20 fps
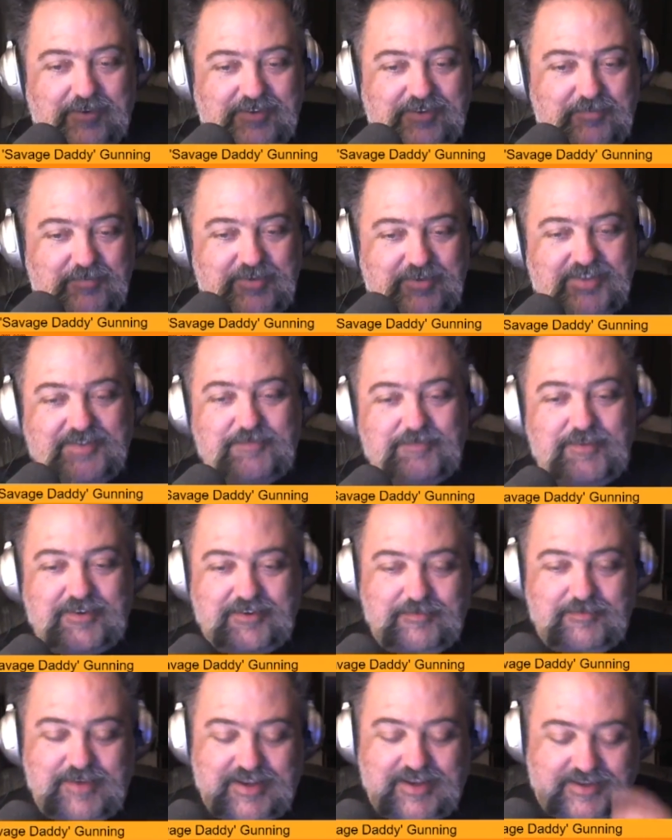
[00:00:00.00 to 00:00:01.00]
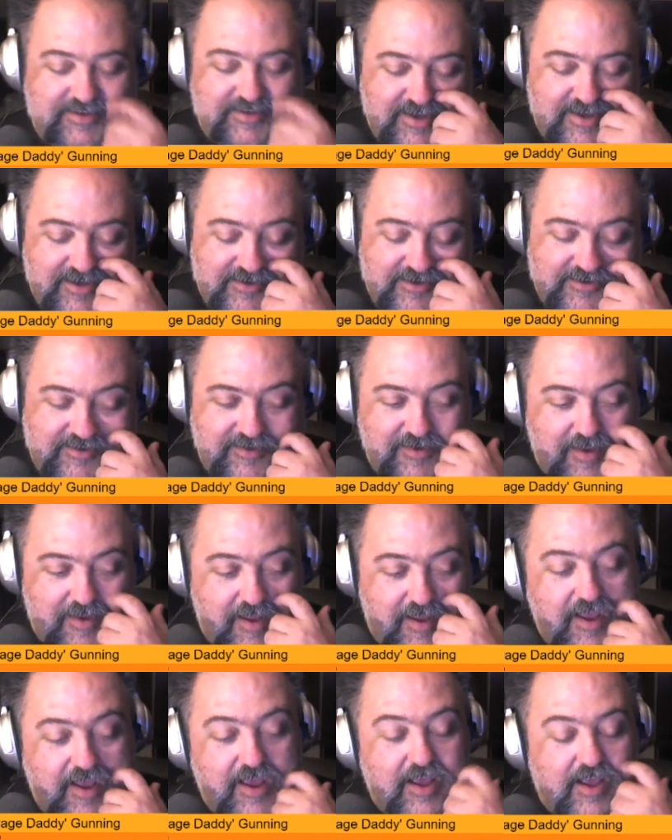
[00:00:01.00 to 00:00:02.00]
someone to smuggle him out of town.
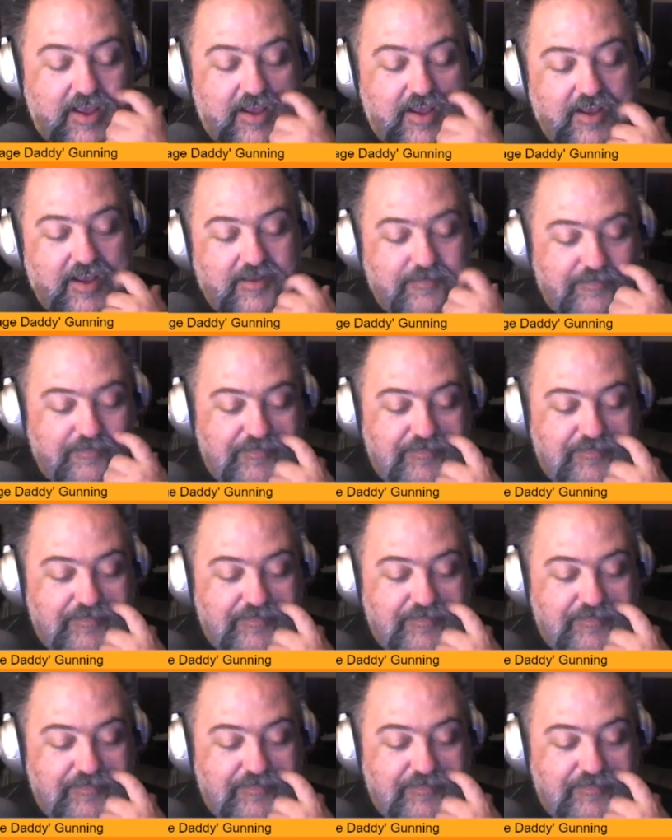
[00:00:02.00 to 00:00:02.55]
Yeah.